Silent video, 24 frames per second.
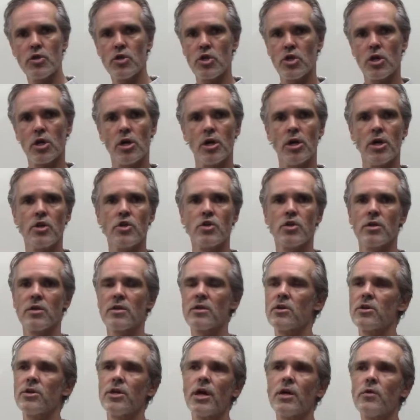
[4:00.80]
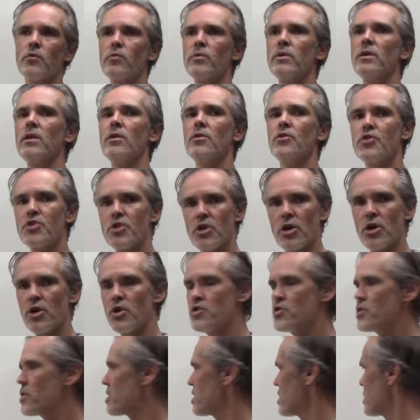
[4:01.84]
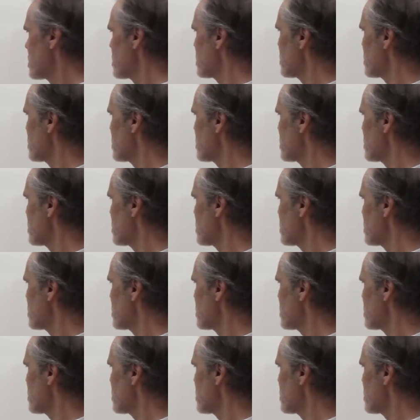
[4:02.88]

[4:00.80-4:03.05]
charges. They're not real charges. It's